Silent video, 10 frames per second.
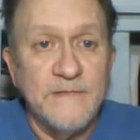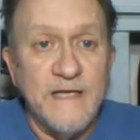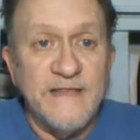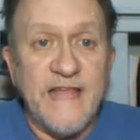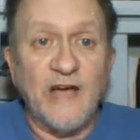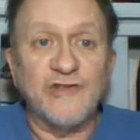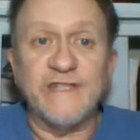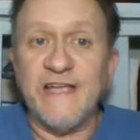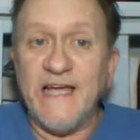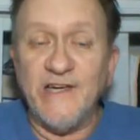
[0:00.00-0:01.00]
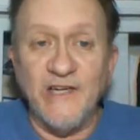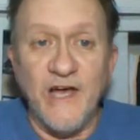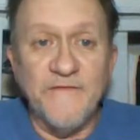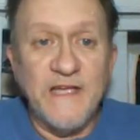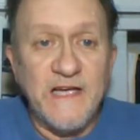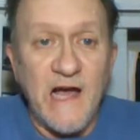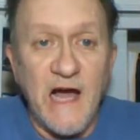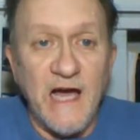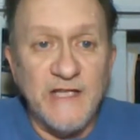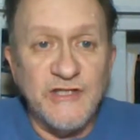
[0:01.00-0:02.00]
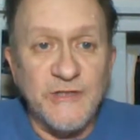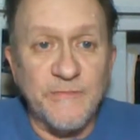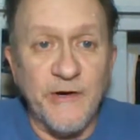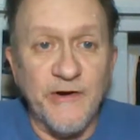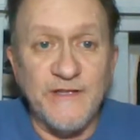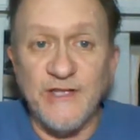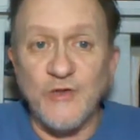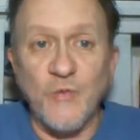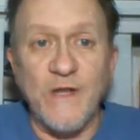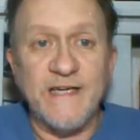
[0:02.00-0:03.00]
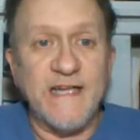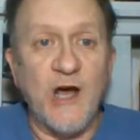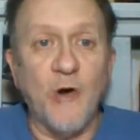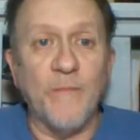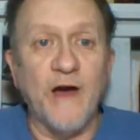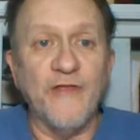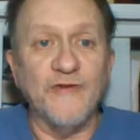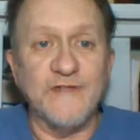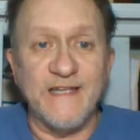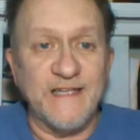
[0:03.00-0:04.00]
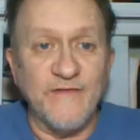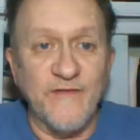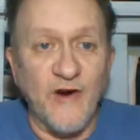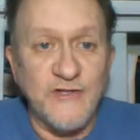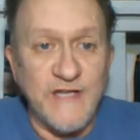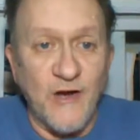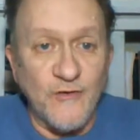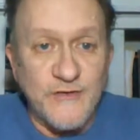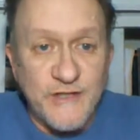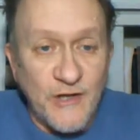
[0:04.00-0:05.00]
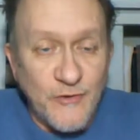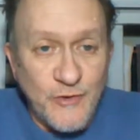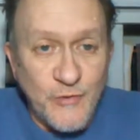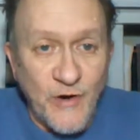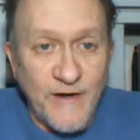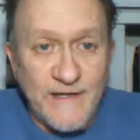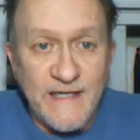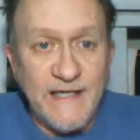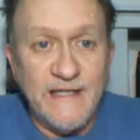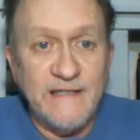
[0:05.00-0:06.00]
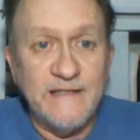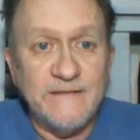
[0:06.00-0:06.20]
They'll see a loving, kind spirit that's willing to help others and give of ourselves to those who are in need.